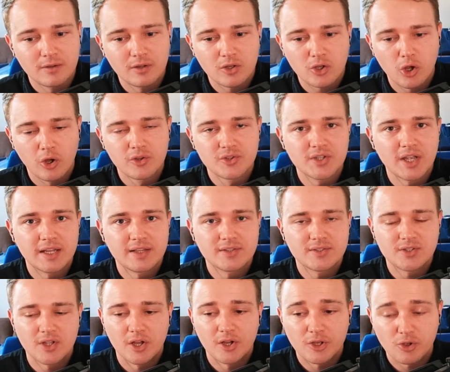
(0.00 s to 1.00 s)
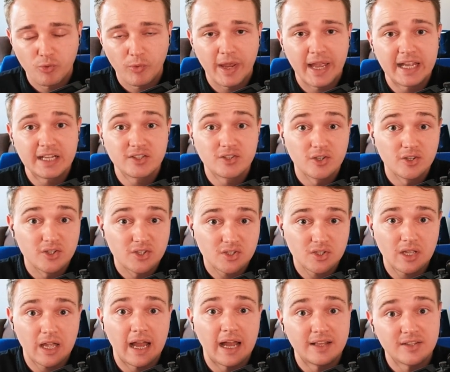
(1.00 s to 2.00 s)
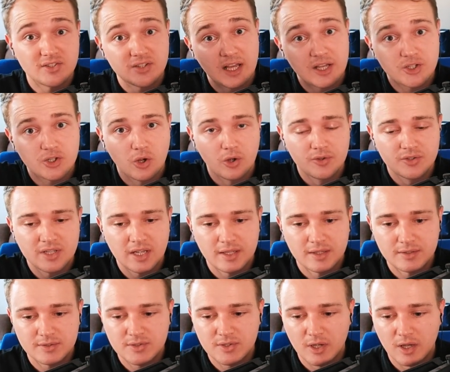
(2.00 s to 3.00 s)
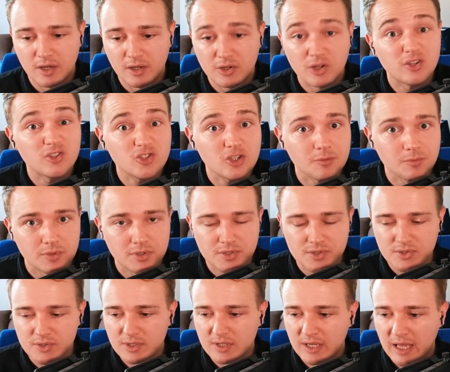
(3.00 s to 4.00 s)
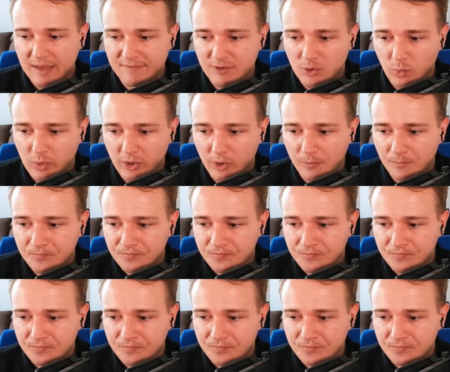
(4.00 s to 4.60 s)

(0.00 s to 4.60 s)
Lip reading: content creators and / content consumers, if you will.